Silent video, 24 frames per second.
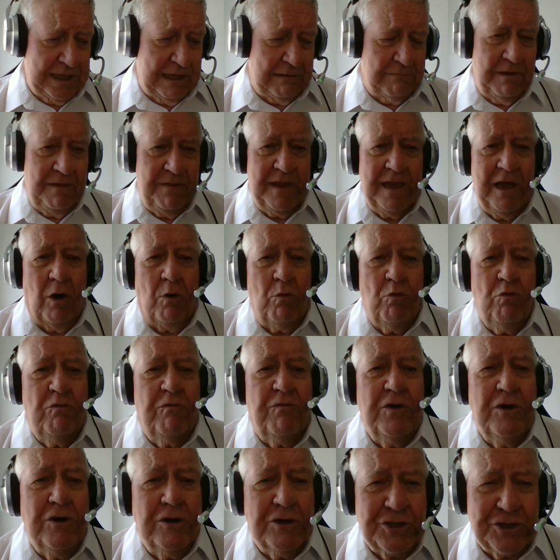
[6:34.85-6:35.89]
Now, in the old
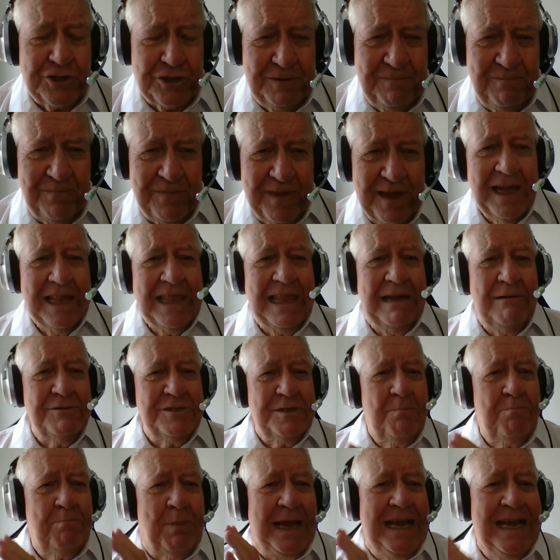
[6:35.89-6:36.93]
version, there
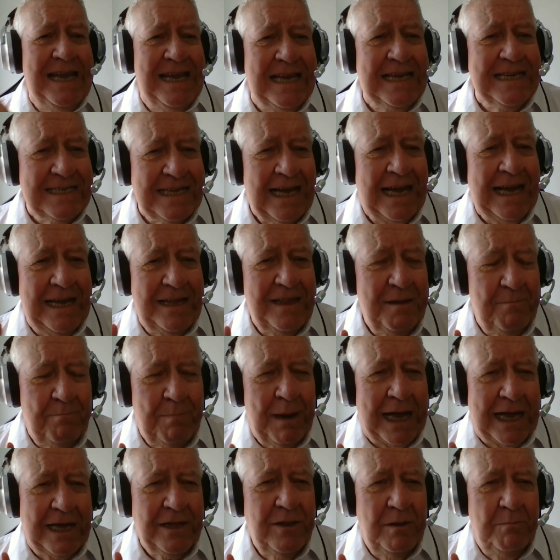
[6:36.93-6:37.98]
was Appendix A at the
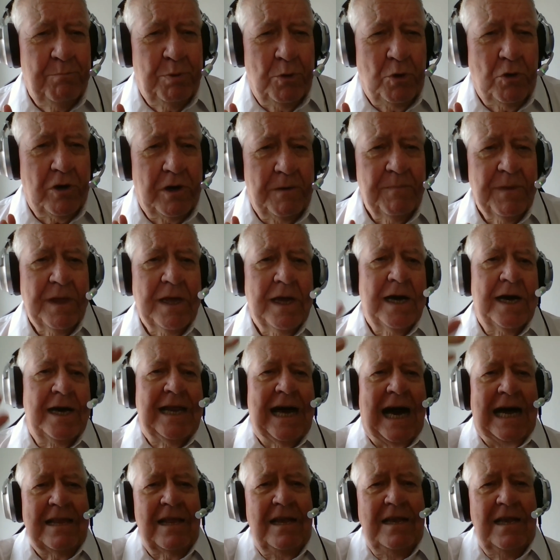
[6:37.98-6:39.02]
back of the book, and
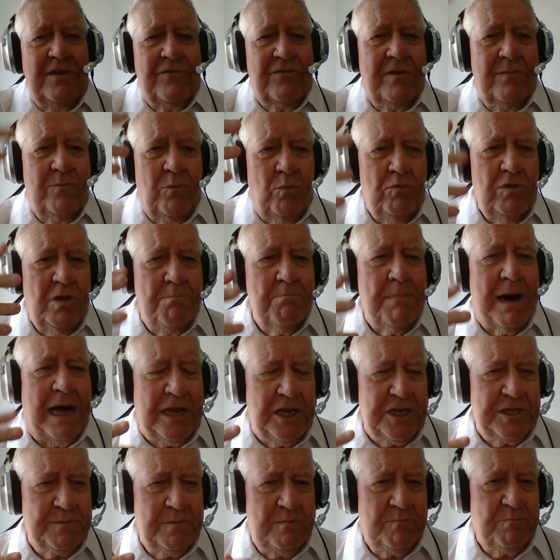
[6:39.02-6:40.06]
it had a list of all the
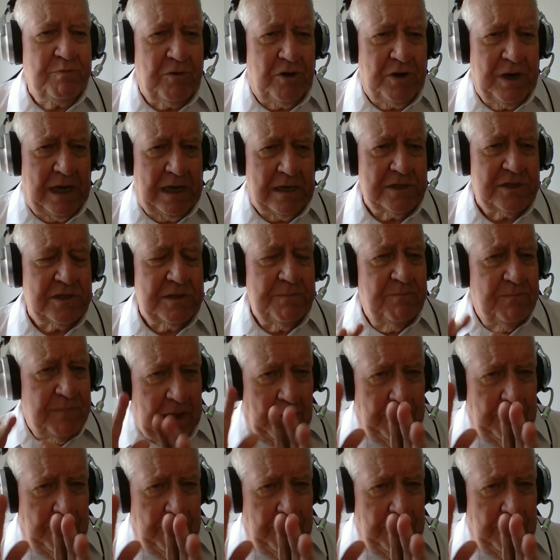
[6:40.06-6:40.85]
management products.